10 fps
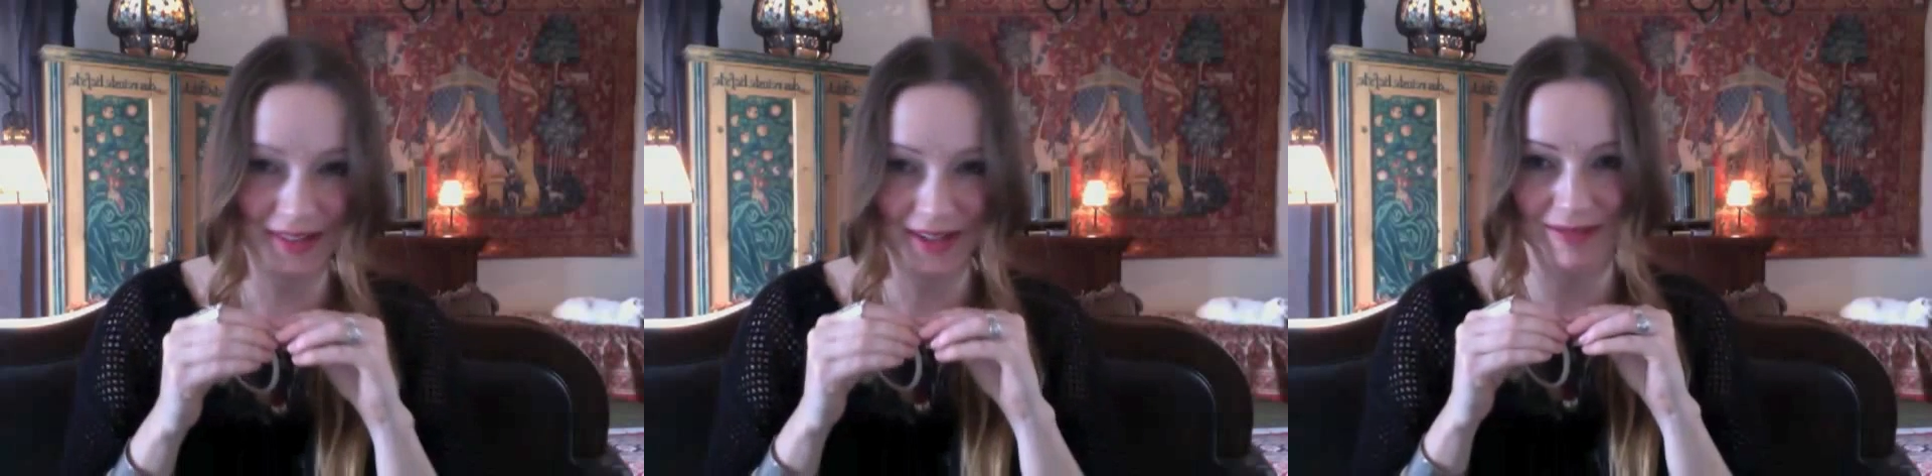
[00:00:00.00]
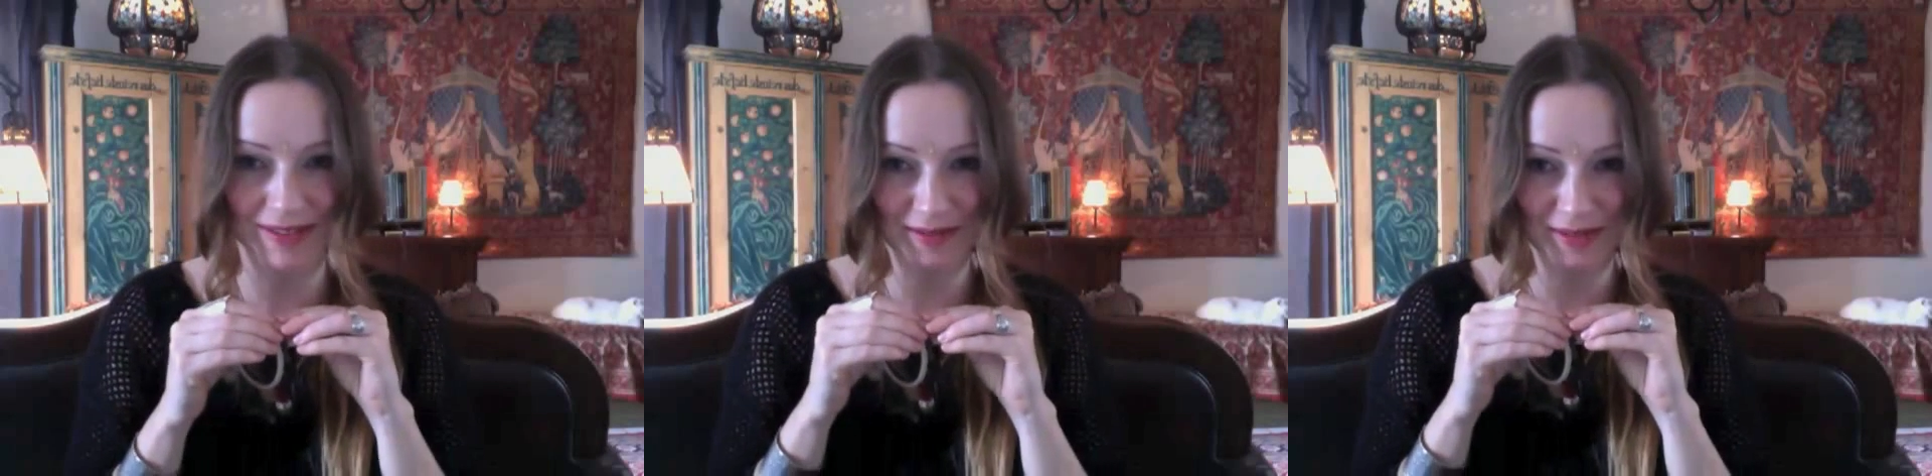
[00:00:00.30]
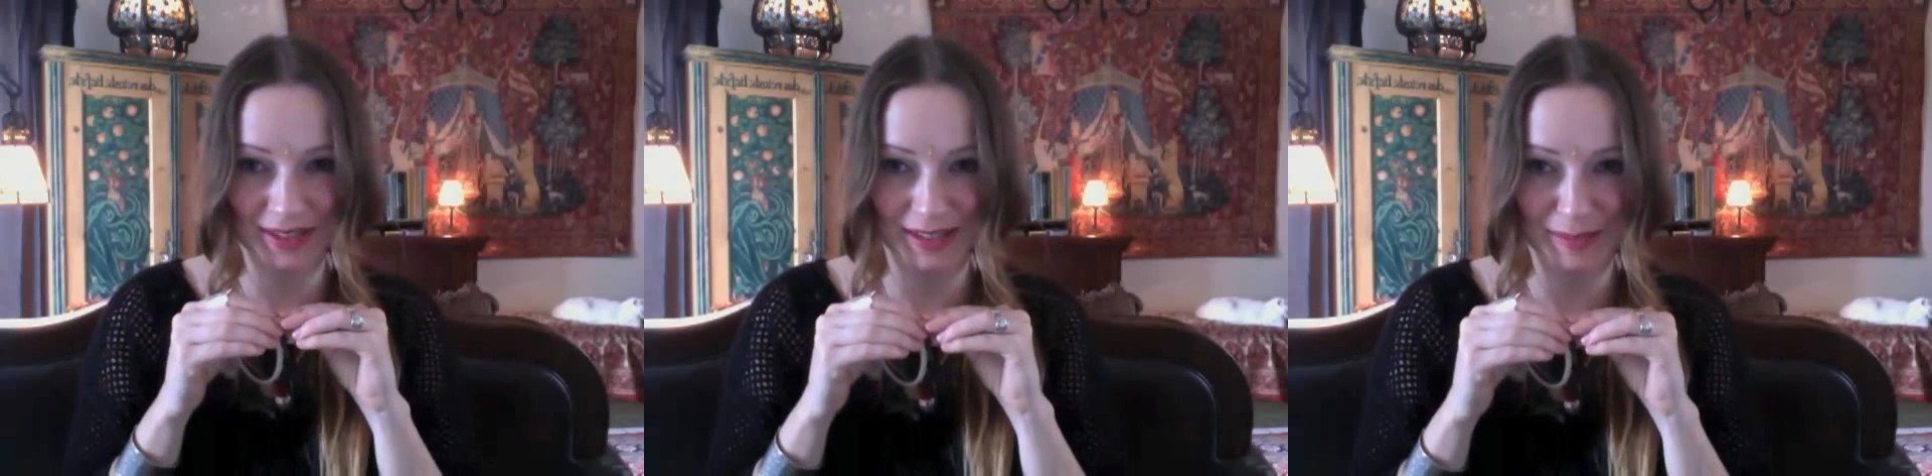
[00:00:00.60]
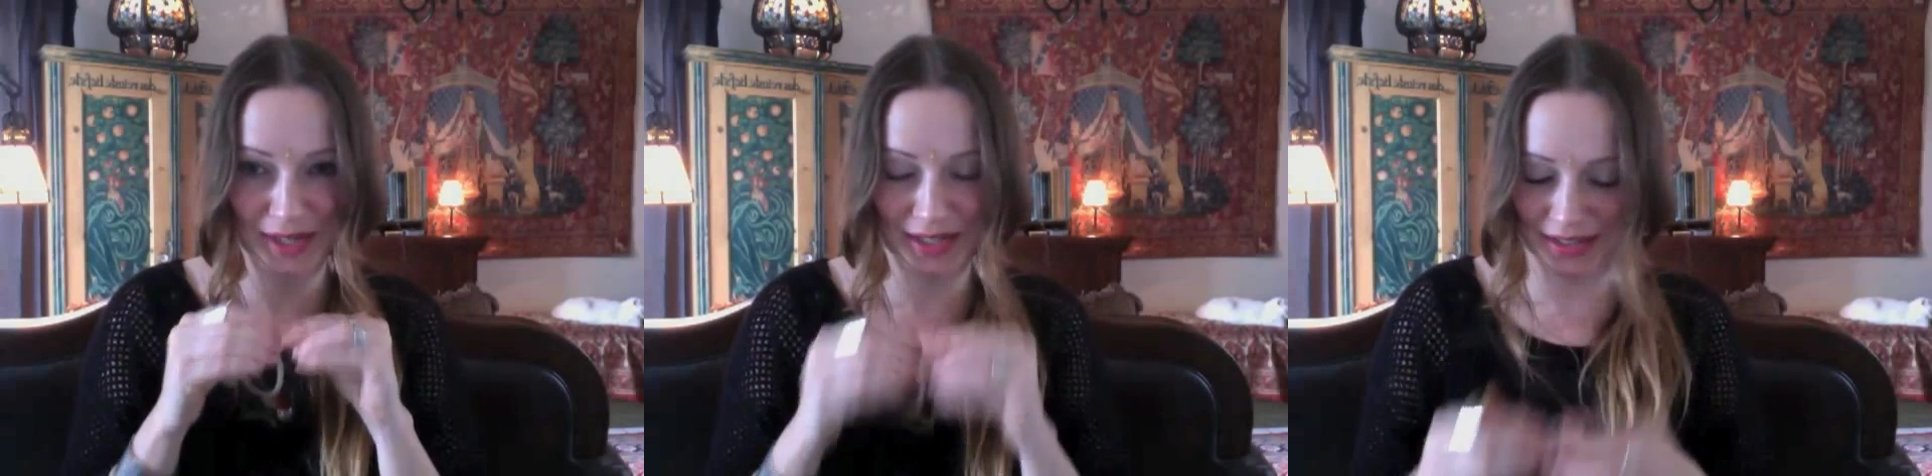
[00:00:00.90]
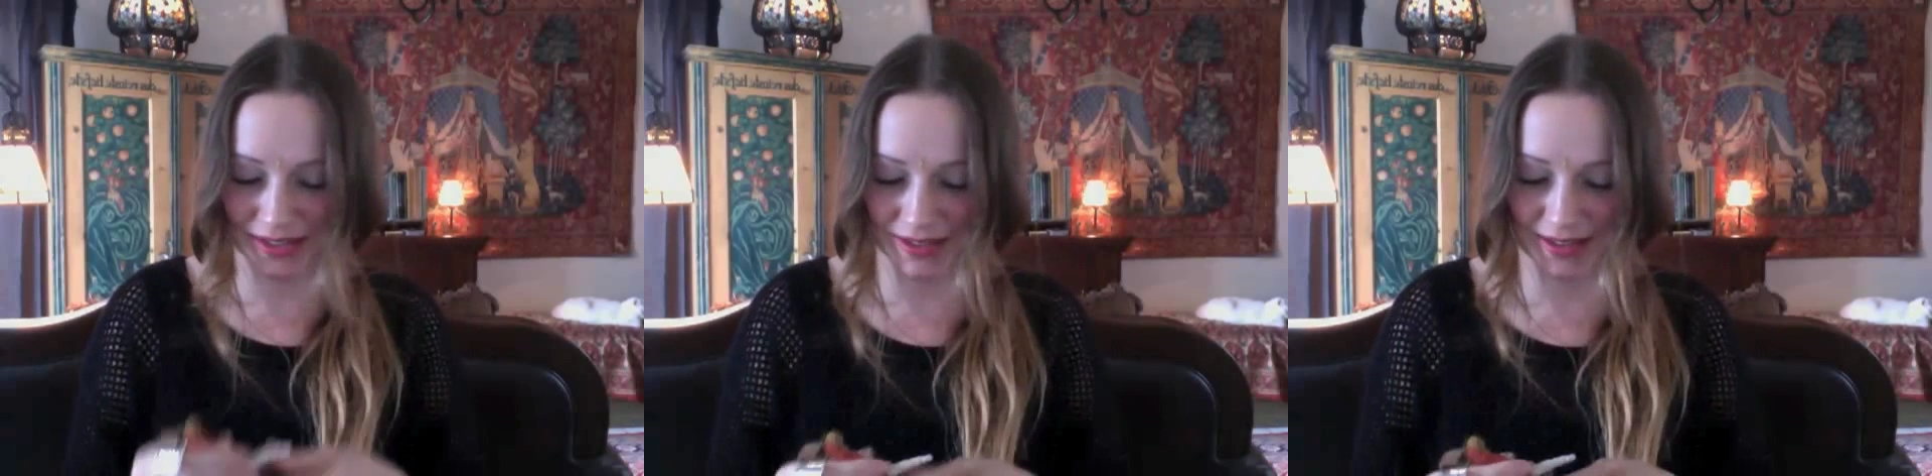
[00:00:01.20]
That one's really
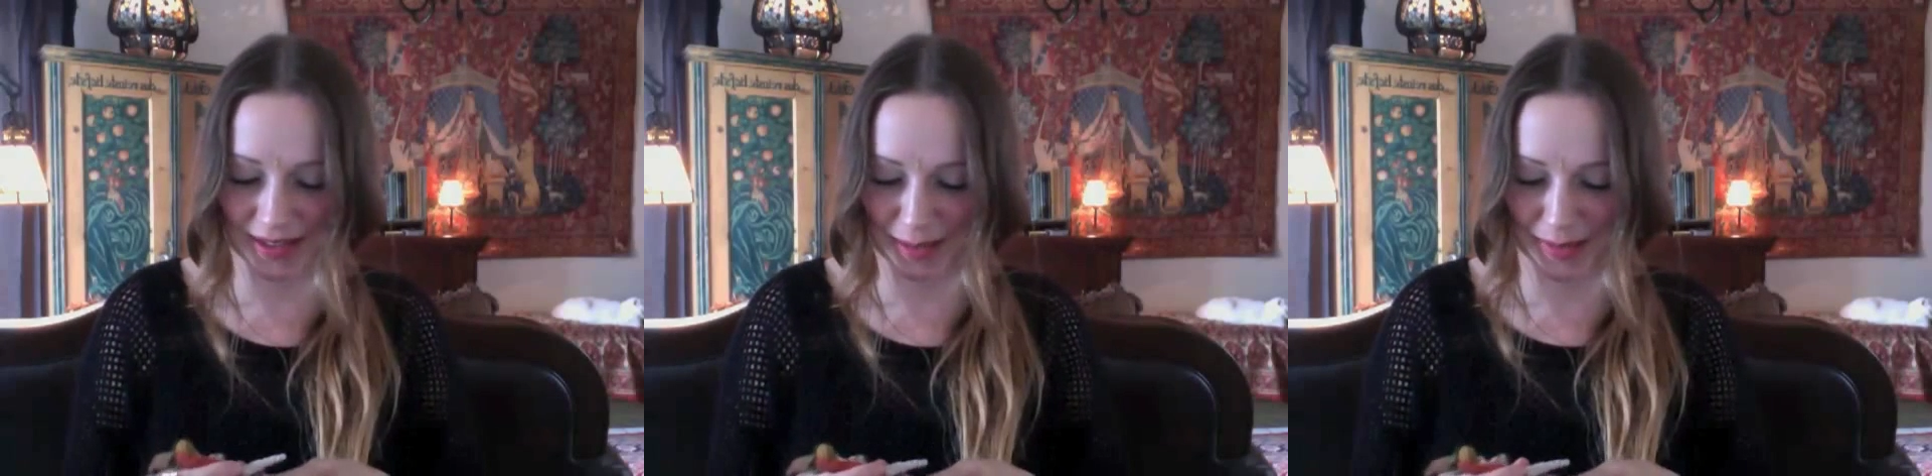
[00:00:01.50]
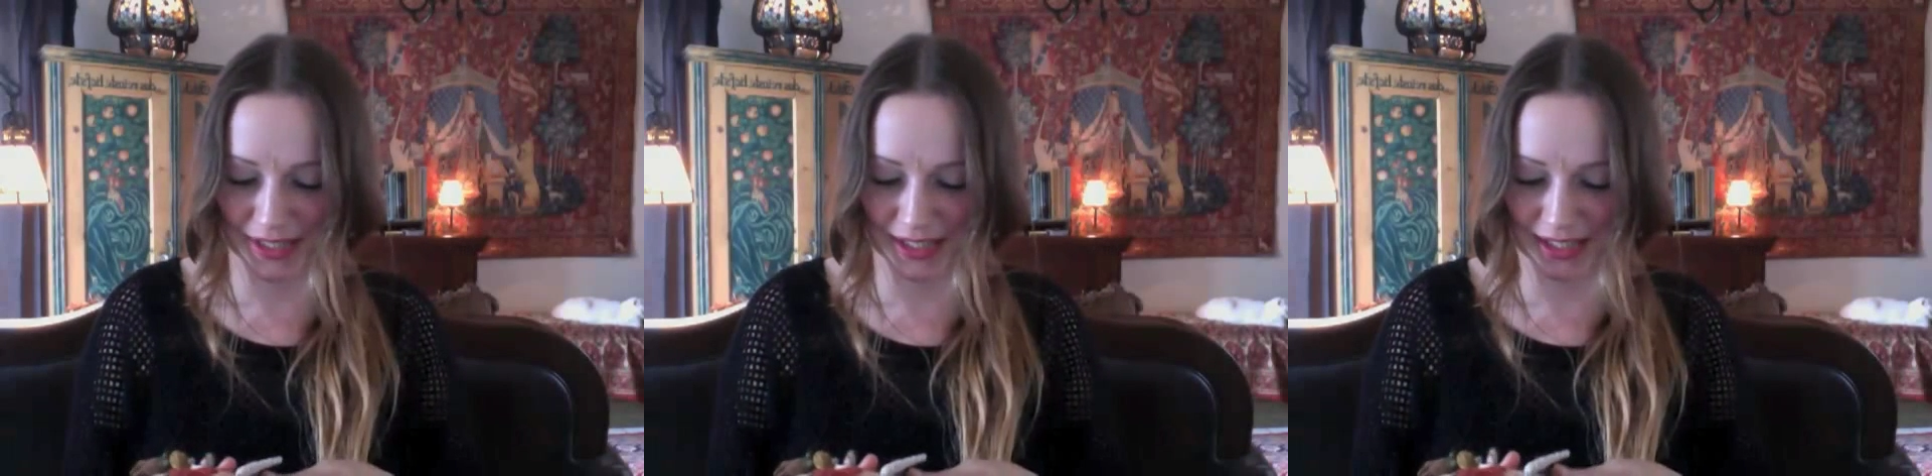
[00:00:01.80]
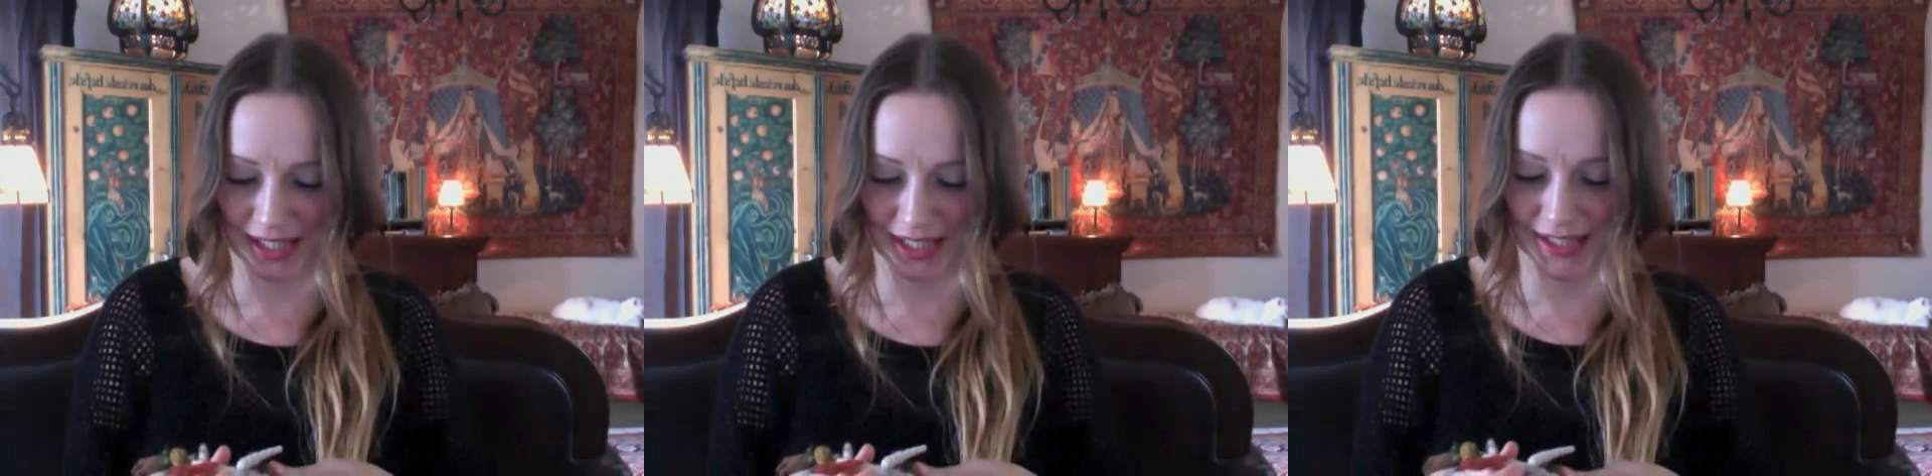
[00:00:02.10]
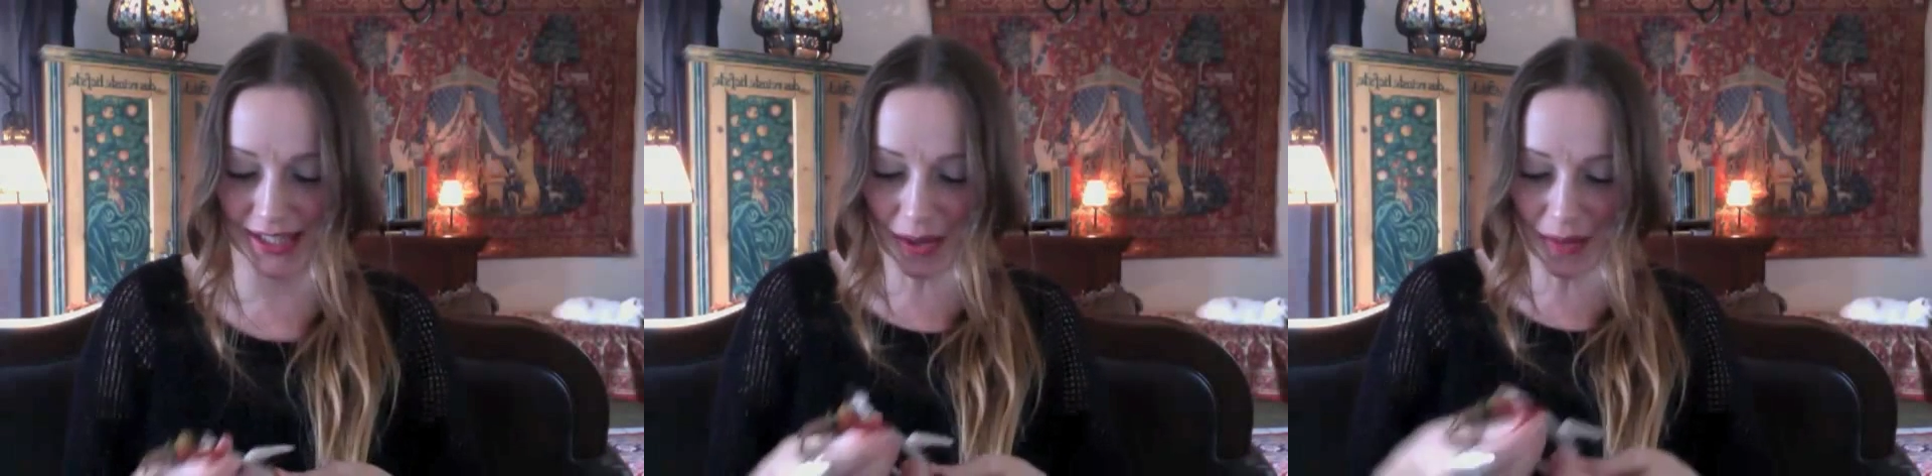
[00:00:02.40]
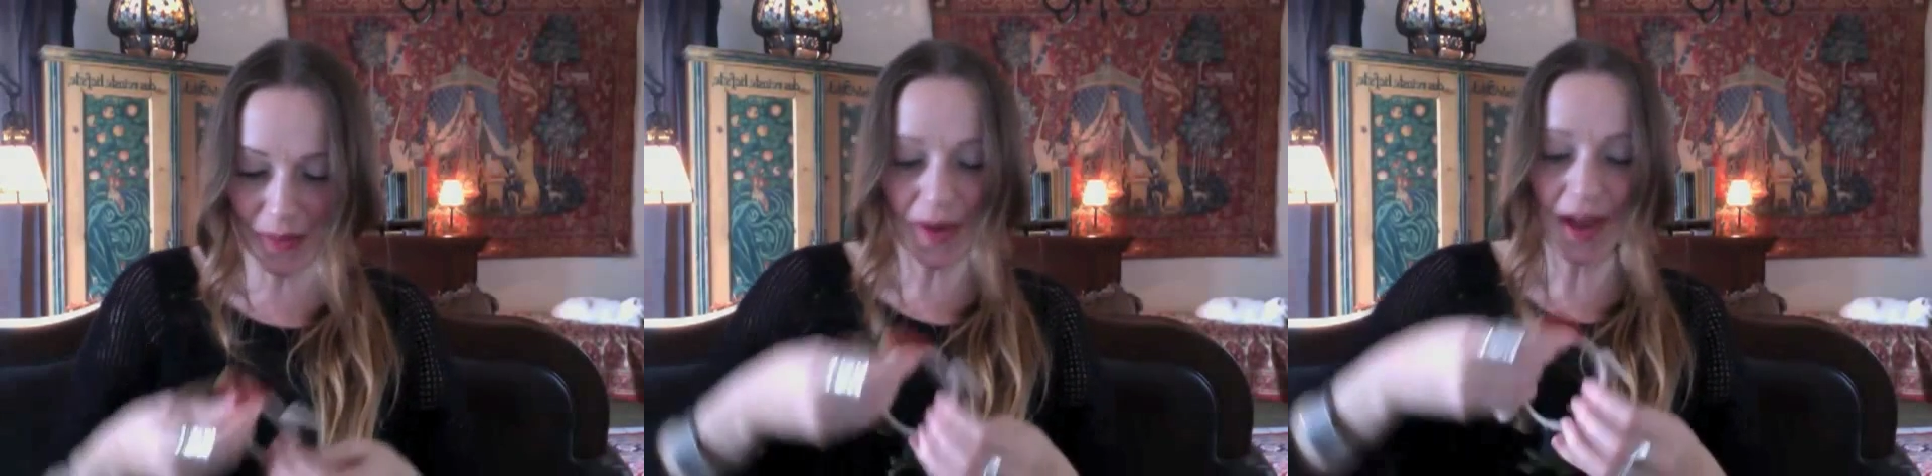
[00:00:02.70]
special, especially.
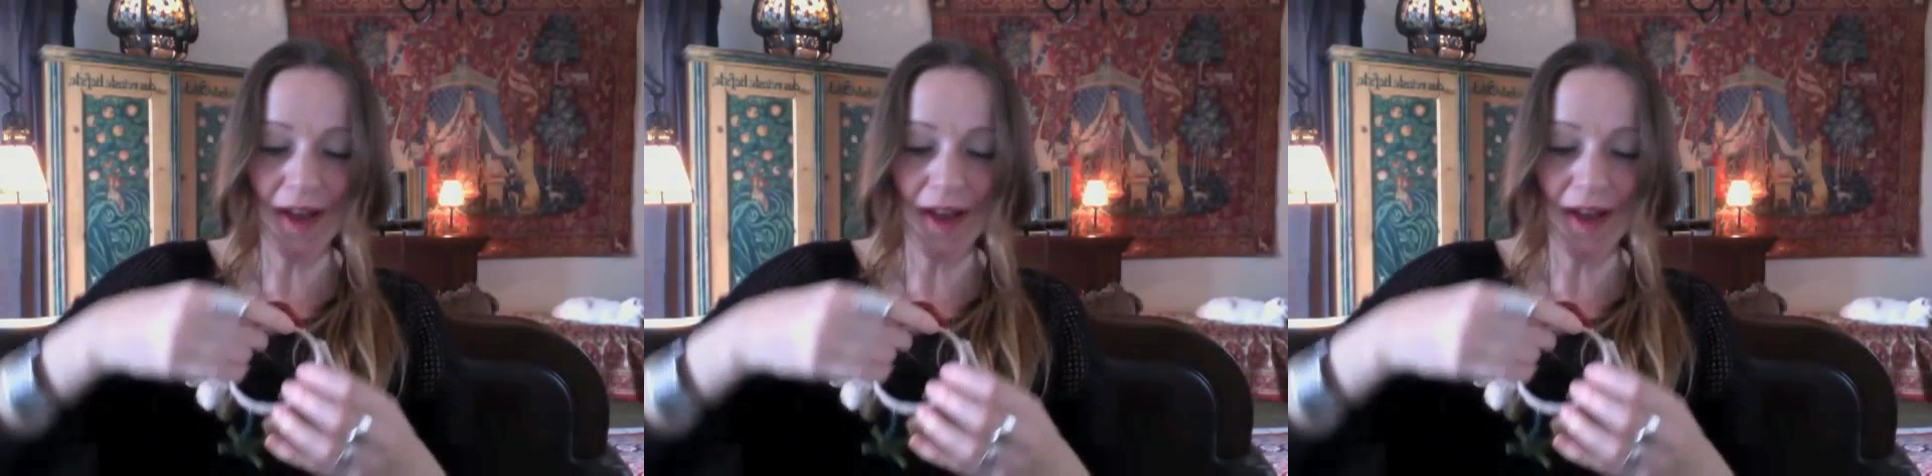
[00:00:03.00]
So,